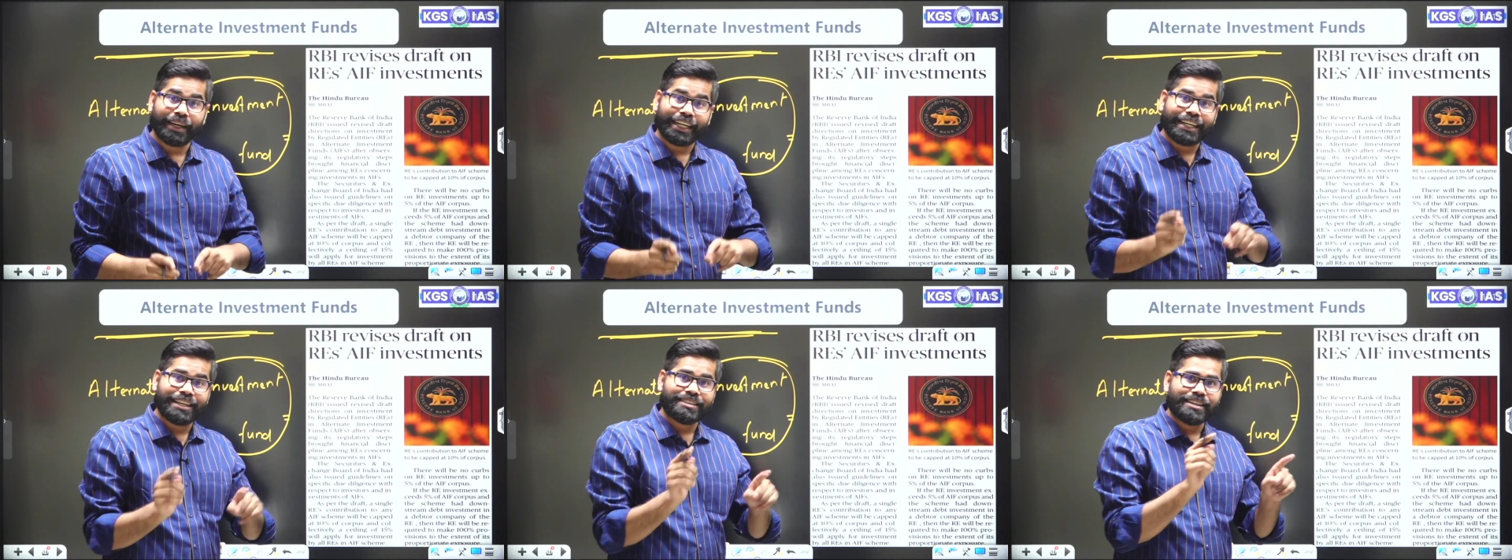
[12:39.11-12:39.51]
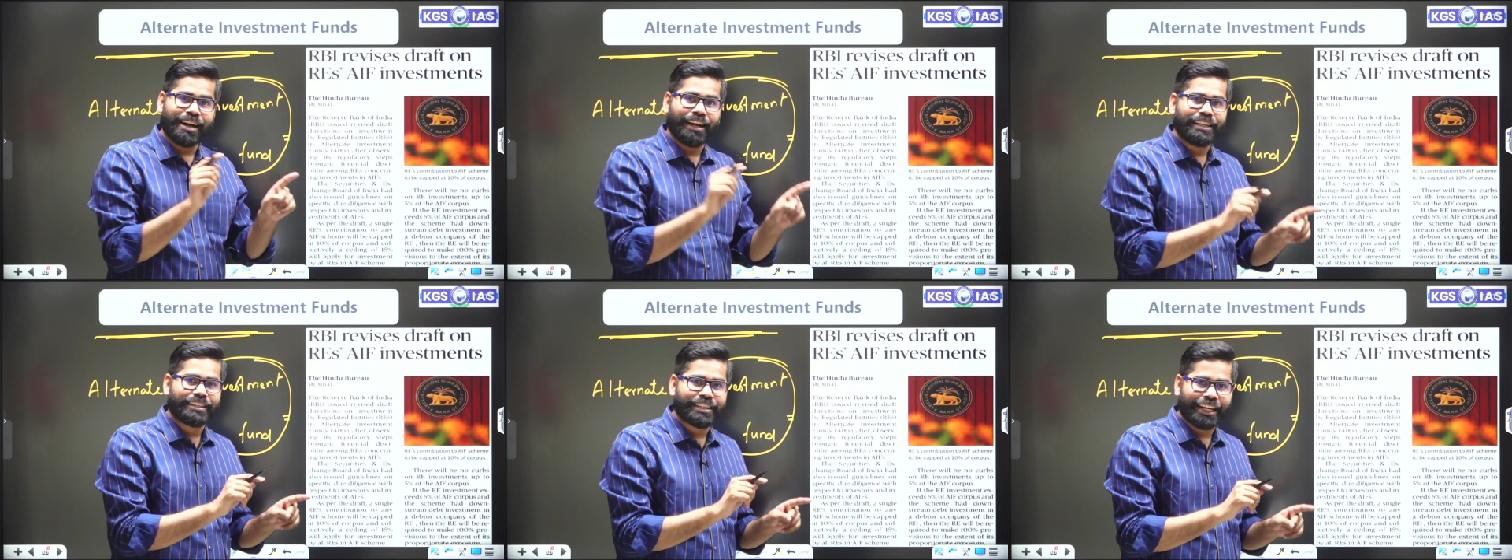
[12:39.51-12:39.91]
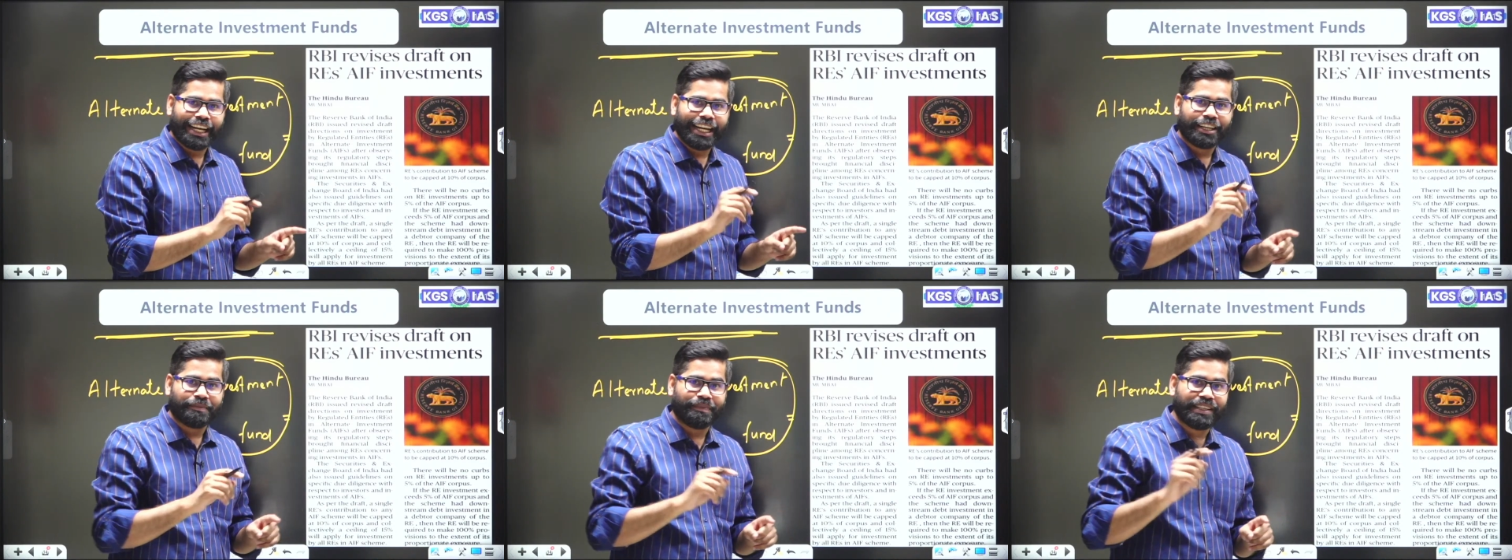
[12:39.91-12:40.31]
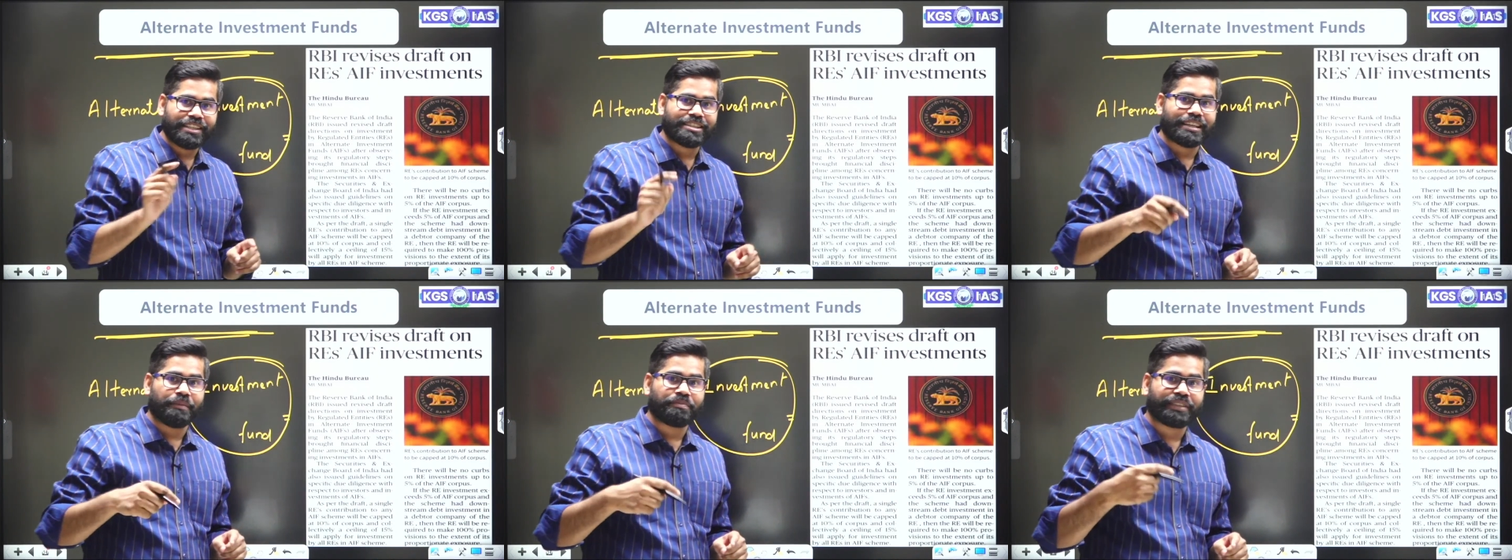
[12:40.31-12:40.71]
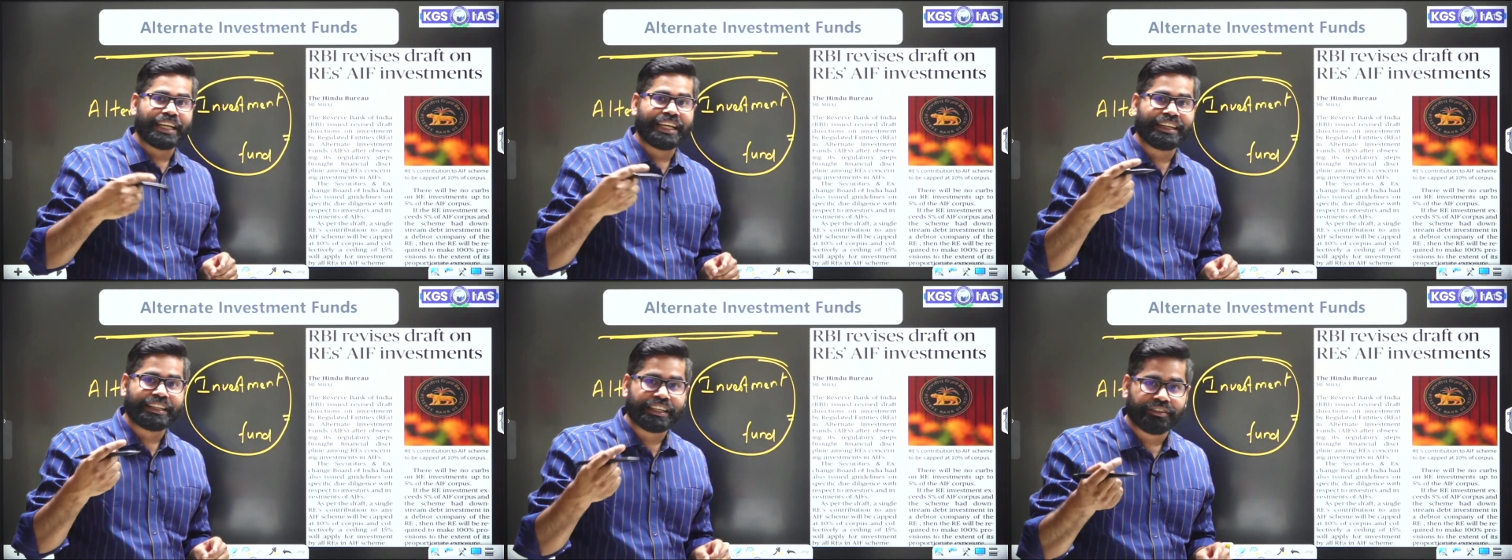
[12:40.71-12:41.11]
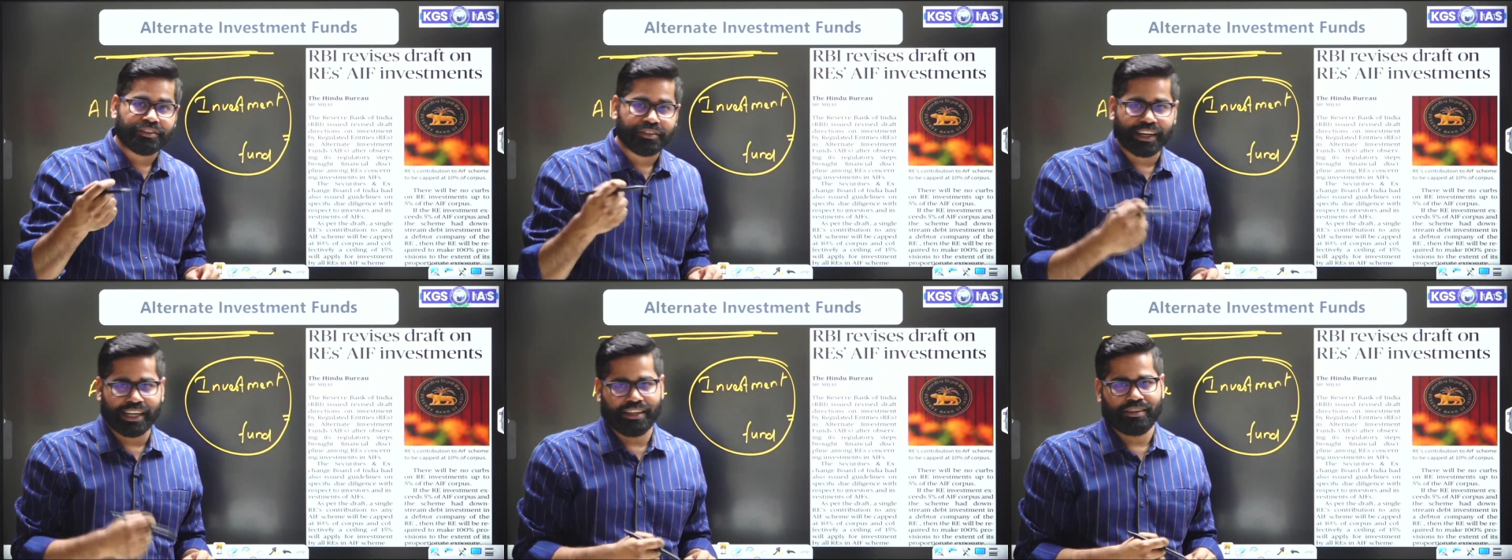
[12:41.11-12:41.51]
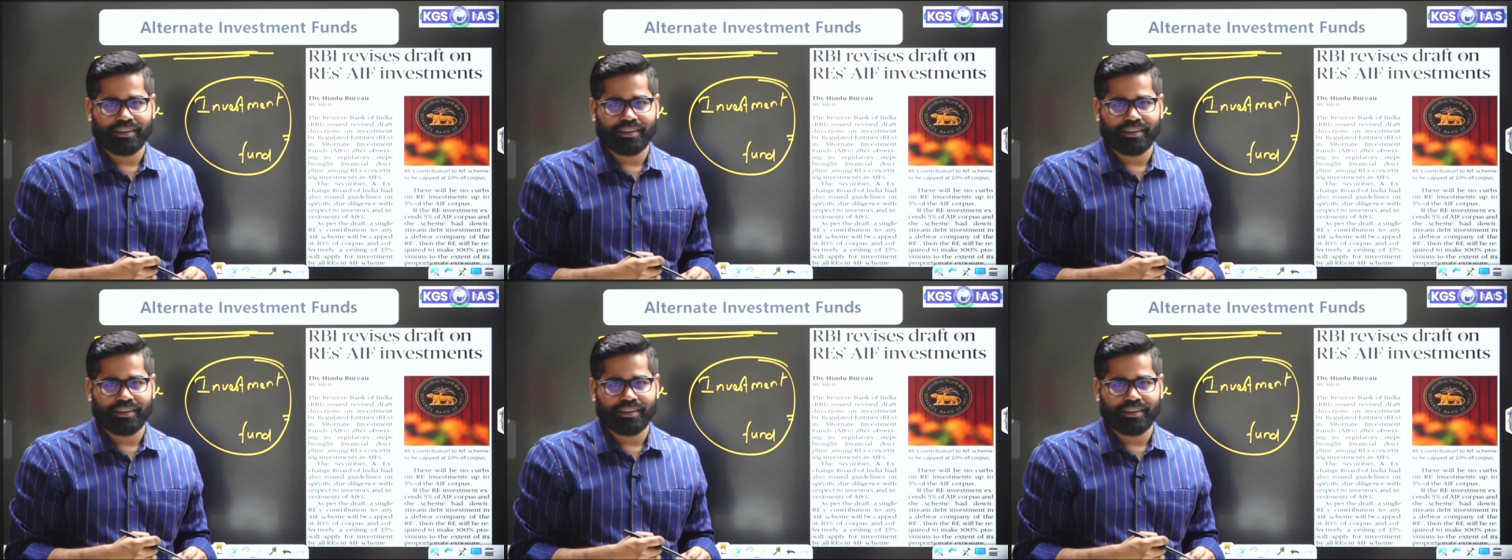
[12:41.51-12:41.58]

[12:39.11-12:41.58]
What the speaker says: it is alternate means something different.